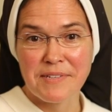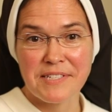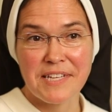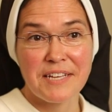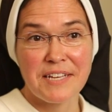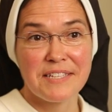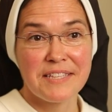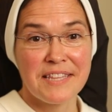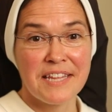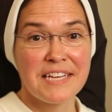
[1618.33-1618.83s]
As
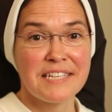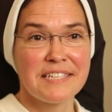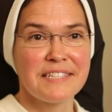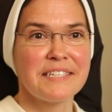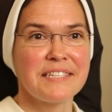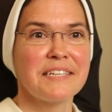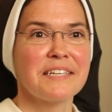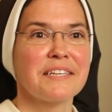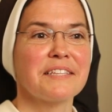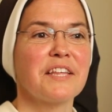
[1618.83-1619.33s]
they
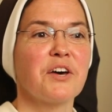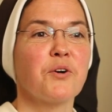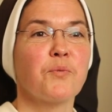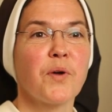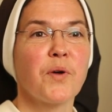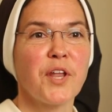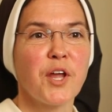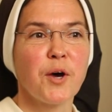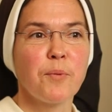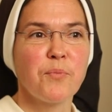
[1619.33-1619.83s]
see it, they'll
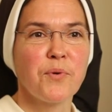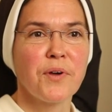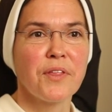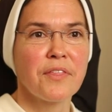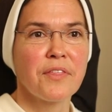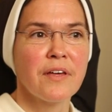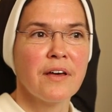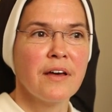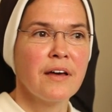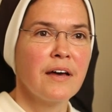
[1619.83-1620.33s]
run up with,
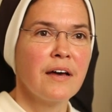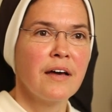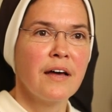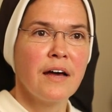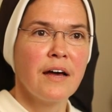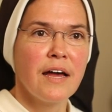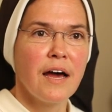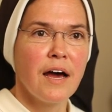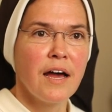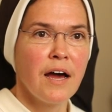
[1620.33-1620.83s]

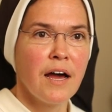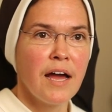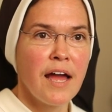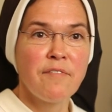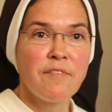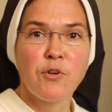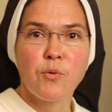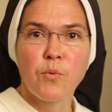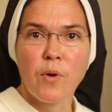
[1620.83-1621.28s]
every